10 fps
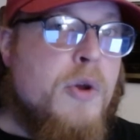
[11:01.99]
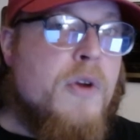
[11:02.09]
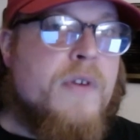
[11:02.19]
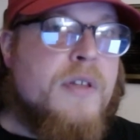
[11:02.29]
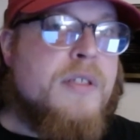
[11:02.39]

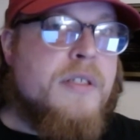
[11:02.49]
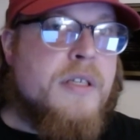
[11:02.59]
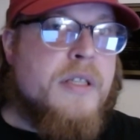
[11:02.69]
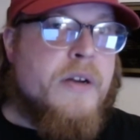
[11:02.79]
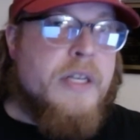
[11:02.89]

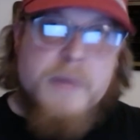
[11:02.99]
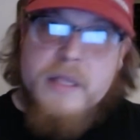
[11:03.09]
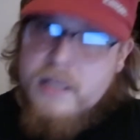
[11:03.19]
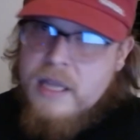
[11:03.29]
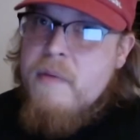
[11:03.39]
Universalistic theories make
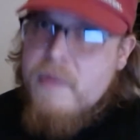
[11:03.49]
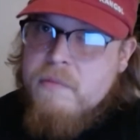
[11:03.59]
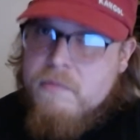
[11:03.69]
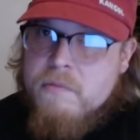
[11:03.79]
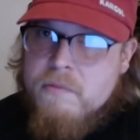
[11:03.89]
the claim that
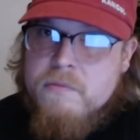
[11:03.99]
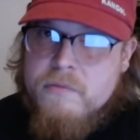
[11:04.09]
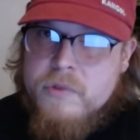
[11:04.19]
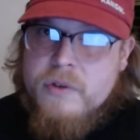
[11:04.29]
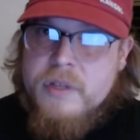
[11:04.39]

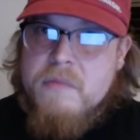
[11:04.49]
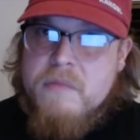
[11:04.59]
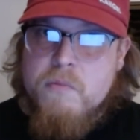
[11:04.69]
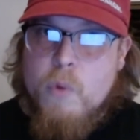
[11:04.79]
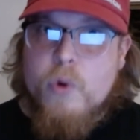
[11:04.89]
certainly
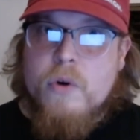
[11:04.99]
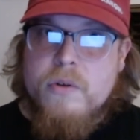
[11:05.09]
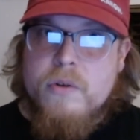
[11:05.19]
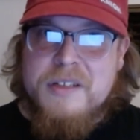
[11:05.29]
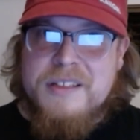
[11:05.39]

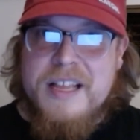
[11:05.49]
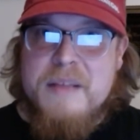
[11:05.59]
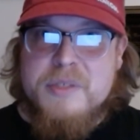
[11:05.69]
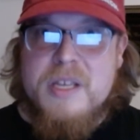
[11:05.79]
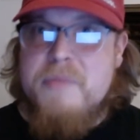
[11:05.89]
moral
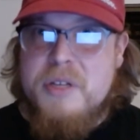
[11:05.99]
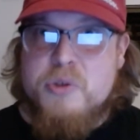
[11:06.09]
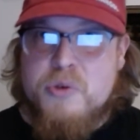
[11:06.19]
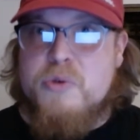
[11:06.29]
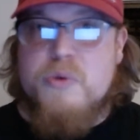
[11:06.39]
claims can be
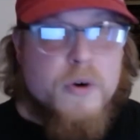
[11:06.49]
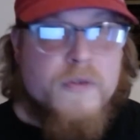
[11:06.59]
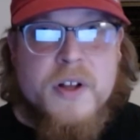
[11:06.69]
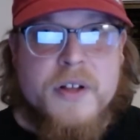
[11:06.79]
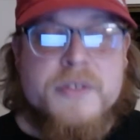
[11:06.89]
true or
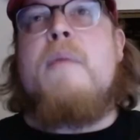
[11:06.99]
false,